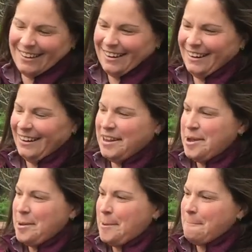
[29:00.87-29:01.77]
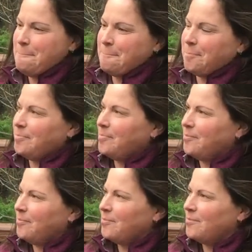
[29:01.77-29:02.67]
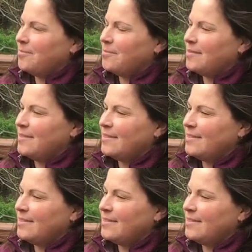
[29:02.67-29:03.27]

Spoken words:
This person isn't speaking.